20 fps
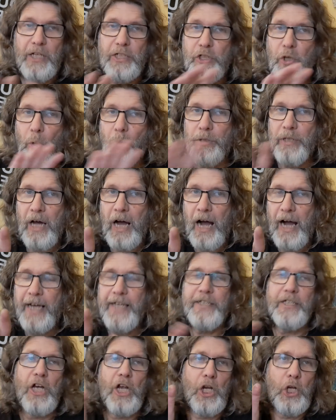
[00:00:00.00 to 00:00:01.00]
Don't
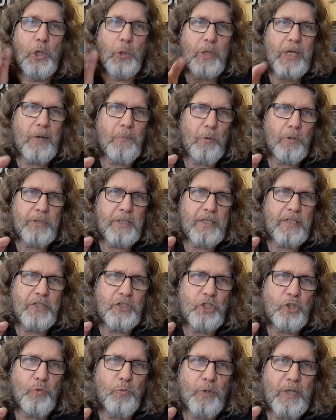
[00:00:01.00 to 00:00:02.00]
hide, look at what it
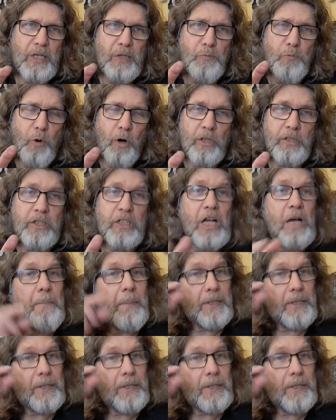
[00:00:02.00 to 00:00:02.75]
is you really want,